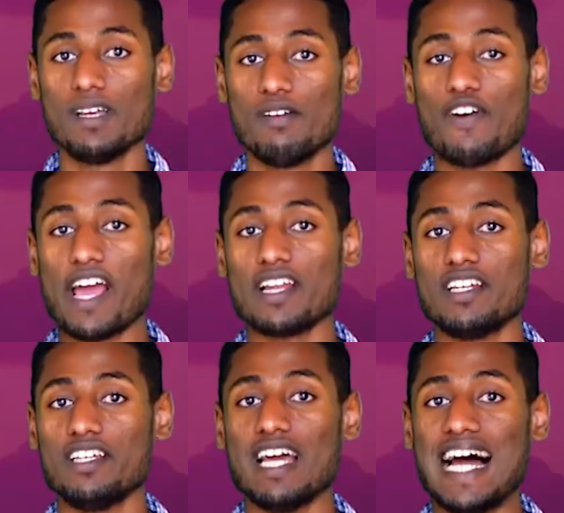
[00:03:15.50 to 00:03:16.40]

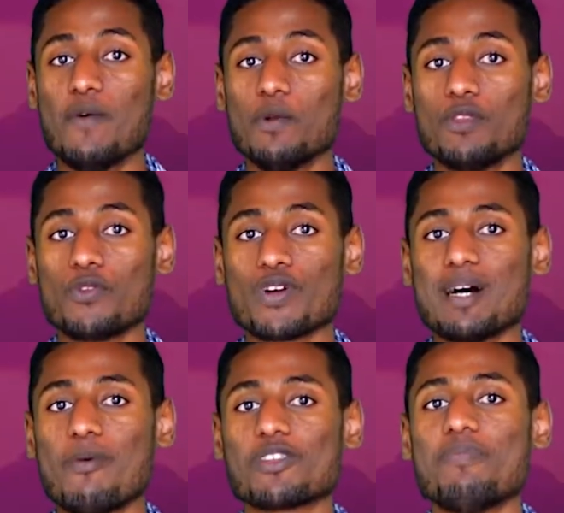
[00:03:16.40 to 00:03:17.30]
Finally, I want to talk
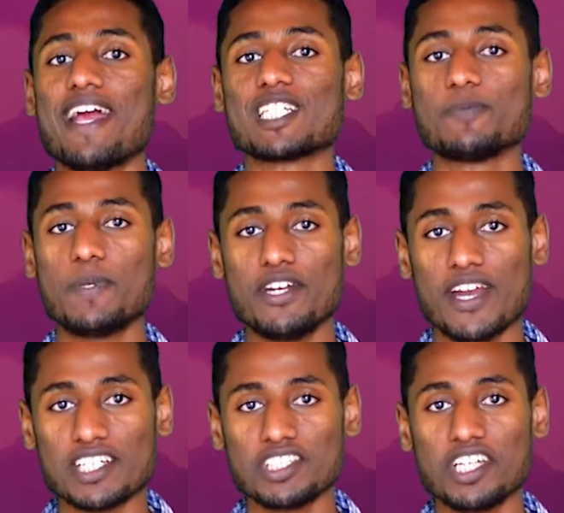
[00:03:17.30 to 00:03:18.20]
about my
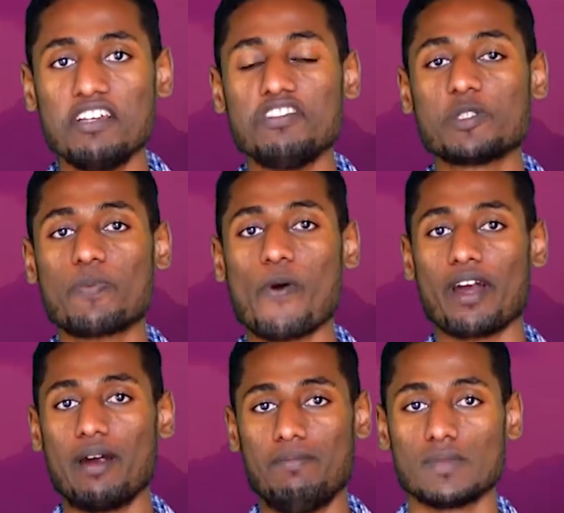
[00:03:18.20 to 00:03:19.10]
experience in this program.